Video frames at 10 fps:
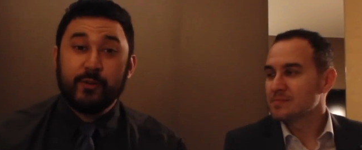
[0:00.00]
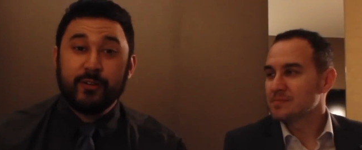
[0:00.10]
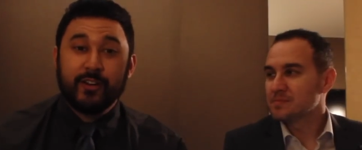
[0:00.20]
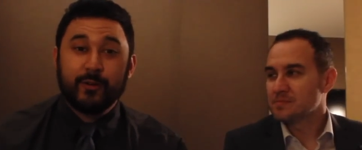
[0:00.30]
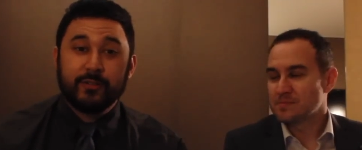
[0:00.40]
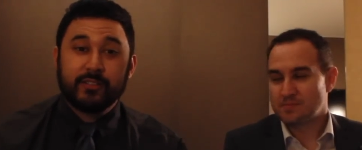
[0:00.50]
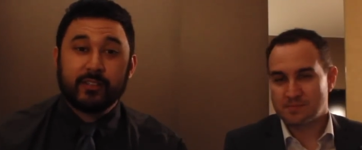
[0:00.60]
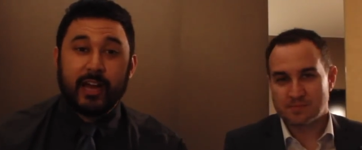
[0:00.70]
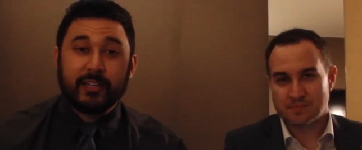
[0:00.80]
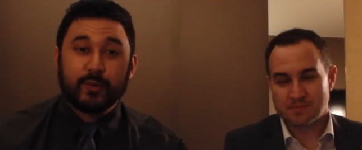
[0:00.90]
Speaker 1: Who knows?
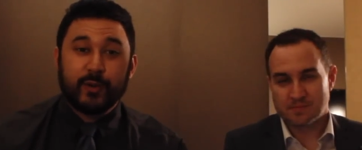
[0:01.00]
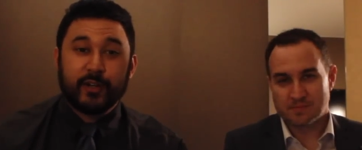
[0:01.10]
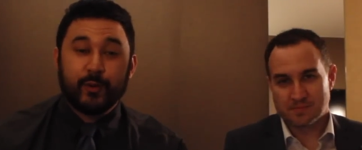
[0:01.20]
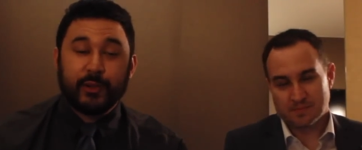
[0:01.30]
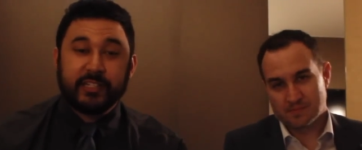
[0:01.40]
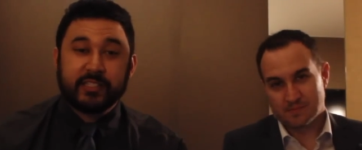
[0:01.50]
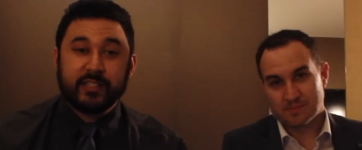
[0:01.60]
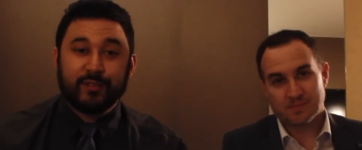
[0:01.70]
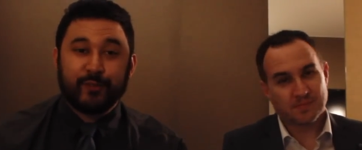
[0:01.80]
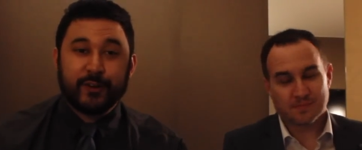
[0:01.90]
I just wanted to release
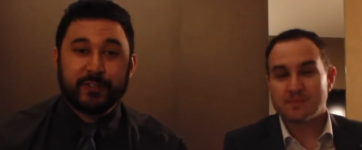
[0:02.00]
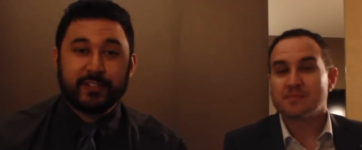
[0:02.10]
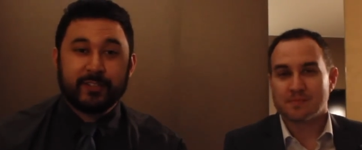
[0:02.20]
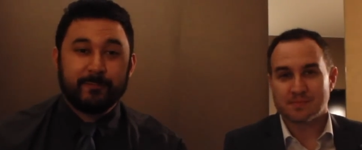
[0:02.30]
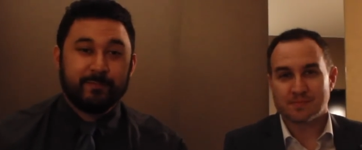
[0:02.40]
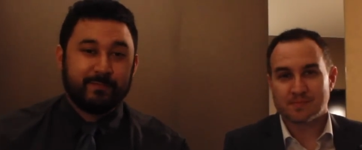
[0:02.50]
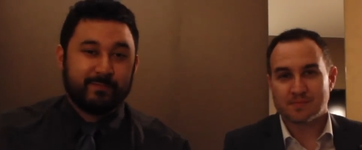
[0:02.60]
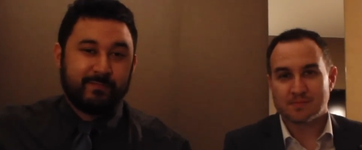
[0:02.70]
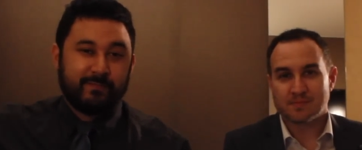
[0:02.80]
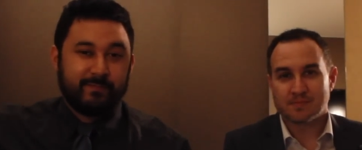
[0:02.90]
this first.
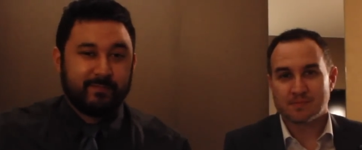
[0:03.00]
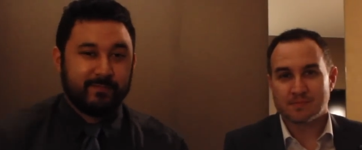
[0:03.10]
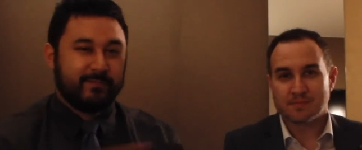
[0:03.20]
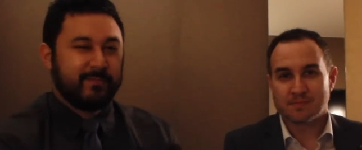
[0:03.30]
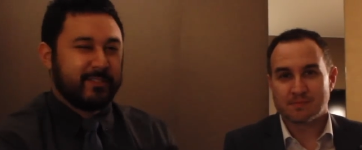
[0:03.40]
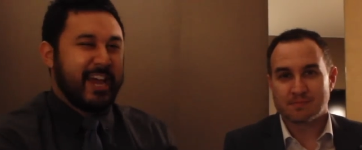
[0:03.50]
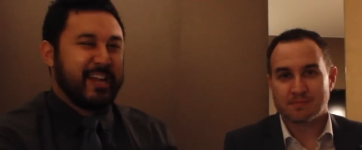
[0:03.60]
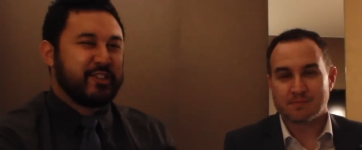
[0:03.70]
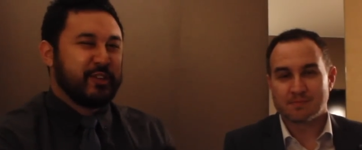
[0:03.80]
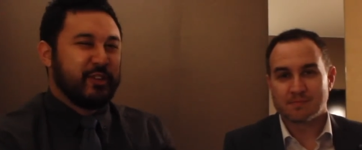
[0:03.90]

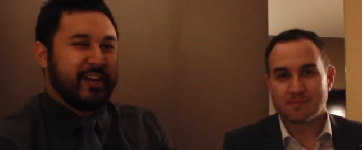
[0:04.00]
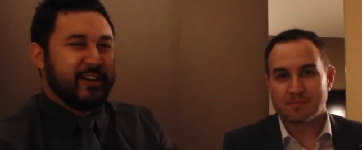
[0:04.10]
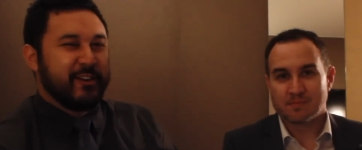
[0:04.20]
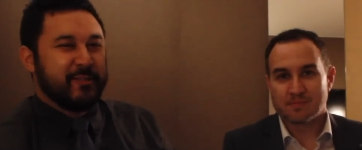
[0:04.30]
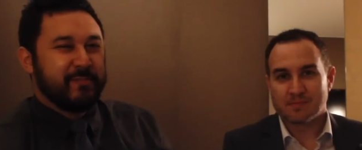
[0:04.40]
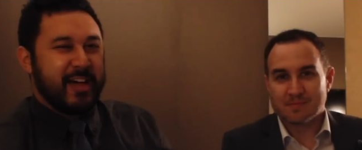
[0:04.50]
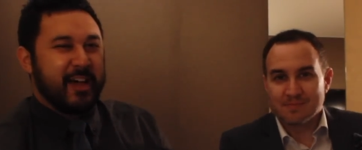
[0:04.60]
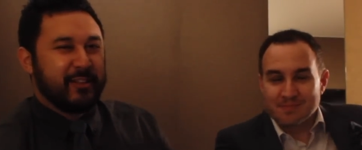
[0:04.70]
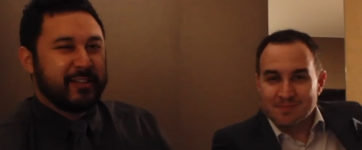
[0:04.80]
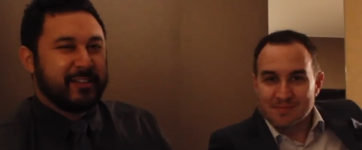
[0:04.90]
Catch you later,
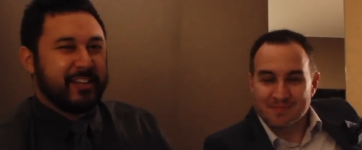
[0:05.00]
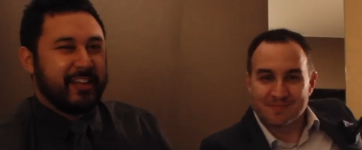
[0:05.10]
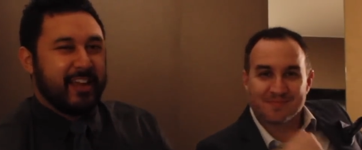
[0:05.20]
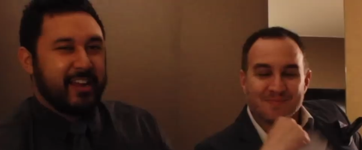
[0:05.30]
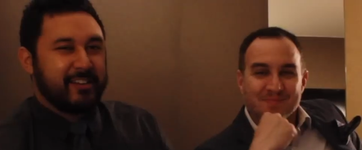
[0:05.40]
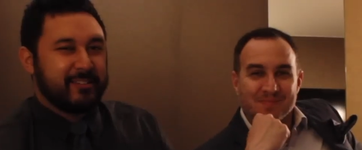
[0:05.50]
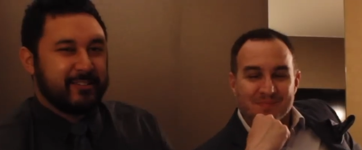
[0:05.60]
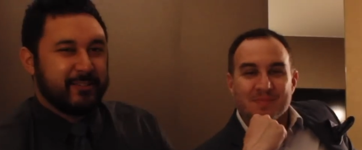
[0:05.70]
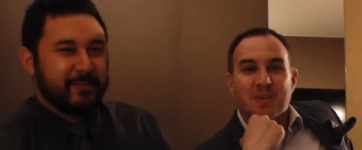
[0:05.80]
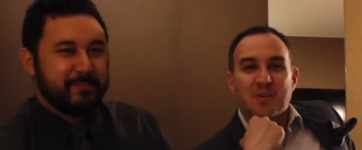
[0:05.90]
Alec
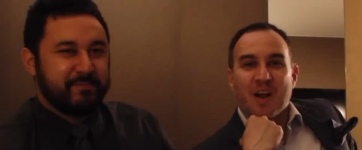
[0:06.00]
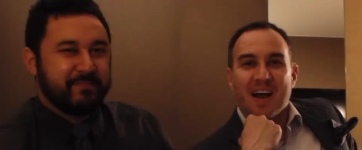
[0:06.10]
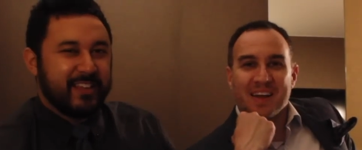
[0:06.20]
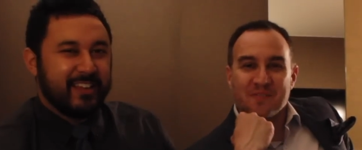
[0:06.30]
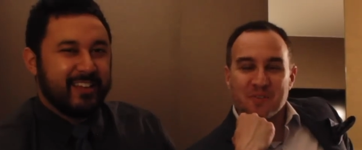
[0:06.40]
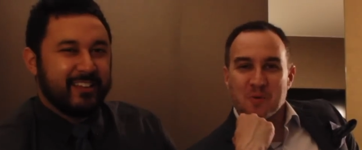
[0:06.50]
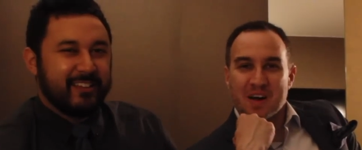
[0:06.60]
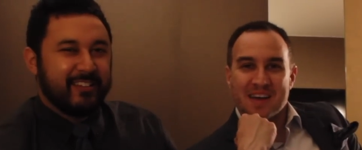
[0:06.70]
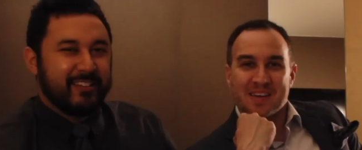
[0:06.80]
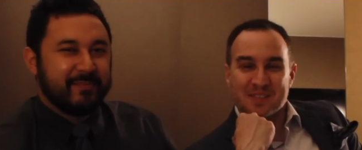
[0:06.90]
gate or
Speaker 2: crying for
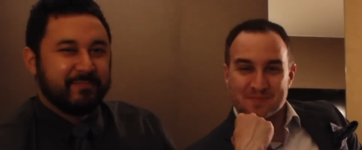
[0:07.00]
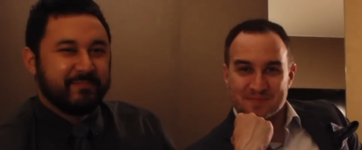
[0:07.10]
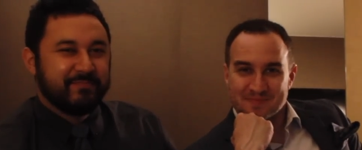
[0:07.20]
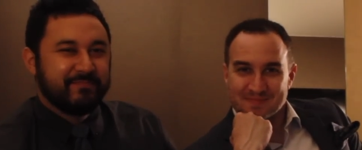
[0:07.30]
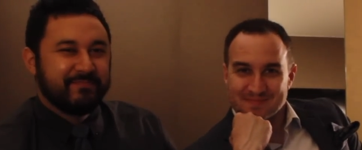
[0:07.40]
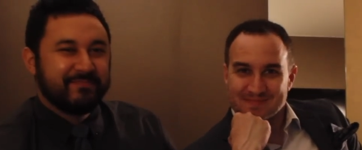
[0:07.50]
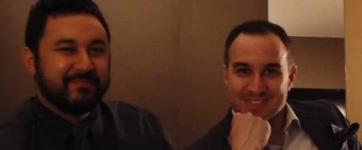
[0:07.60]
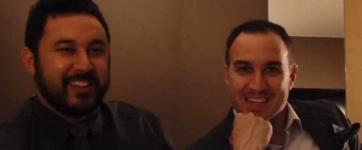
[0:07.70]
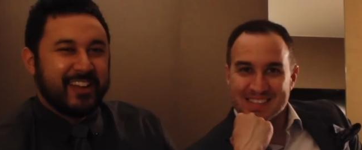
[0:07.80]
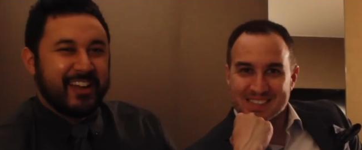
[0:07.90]
Ryan.
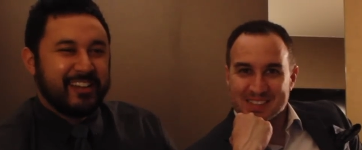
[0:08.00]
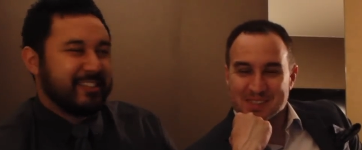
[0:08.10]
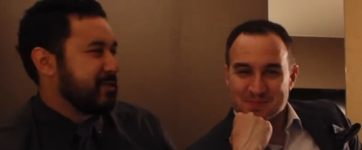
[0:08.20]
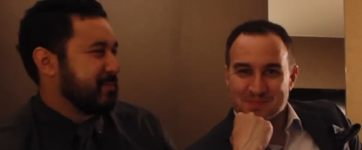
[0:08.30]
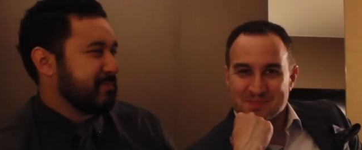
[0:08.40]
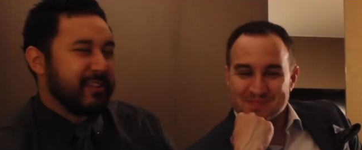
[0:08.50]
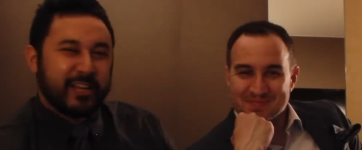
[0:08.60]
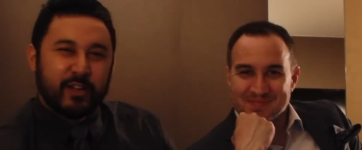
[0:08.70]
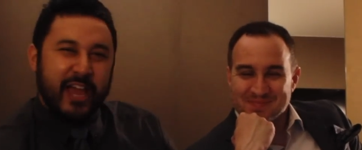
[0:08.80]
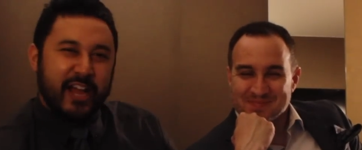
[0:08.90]
Gosling. I need some
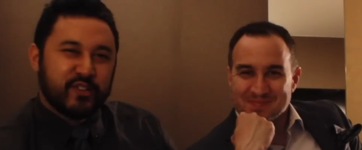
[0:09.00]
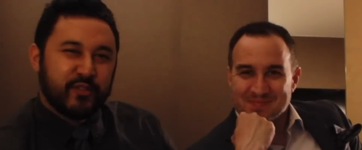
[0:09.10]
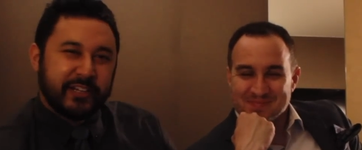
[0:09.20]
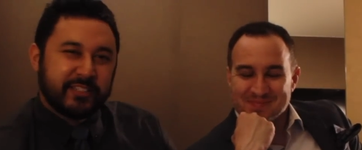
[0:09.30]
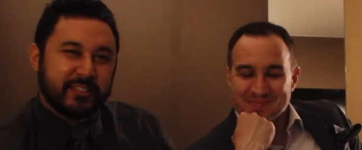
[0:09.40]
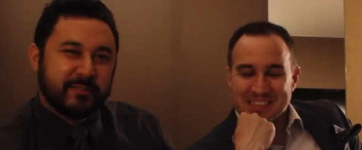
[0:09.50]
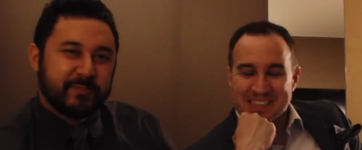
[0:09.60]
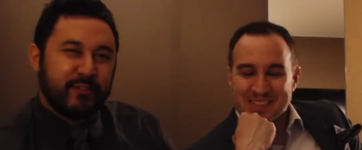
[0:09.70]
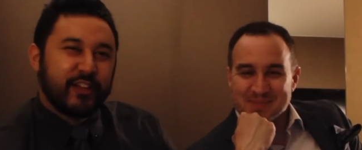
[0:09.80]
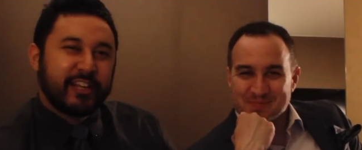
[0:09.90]
like
Speaker 1: catchphrases.
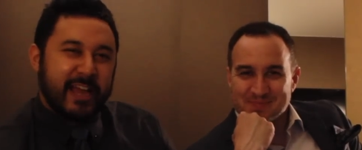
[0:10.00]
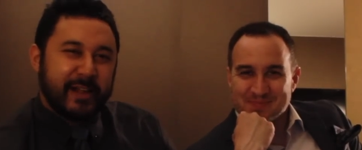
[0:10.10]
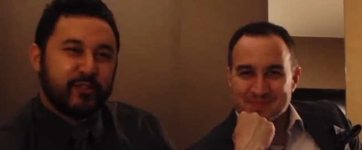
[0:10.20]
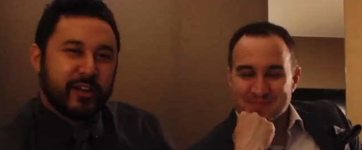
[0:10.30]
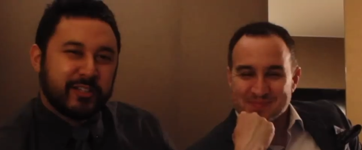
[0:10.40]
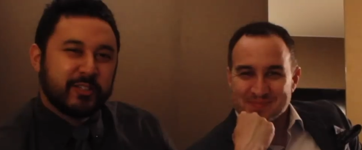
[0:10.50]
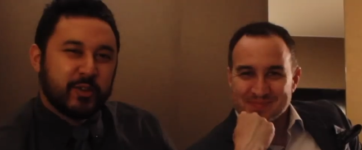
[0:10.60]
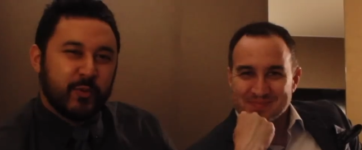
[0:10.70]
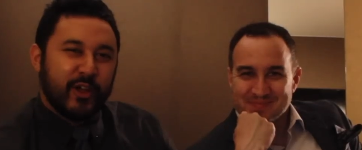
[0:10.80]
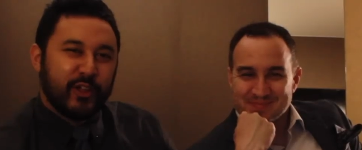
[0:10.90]
Yeah. I feel like catchphrases
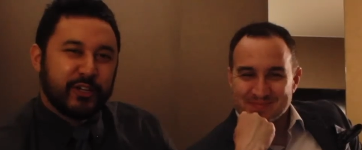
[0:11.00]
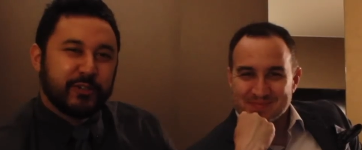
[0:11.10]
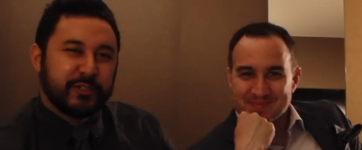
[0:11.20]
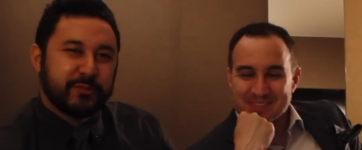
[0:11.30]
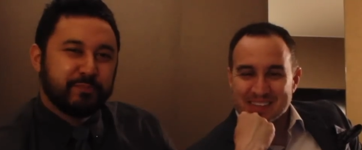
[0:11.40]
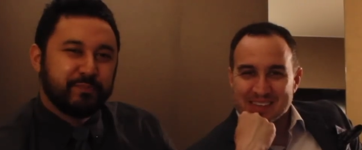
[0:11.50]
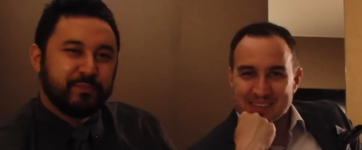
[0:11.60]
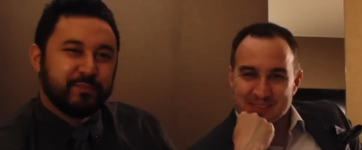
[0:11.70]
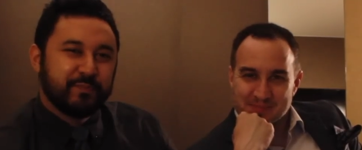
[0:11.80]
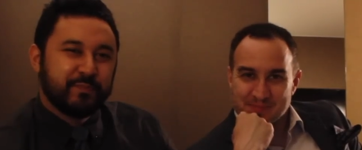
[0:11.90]
do well on YouTube.
Speaker 2: Yeah.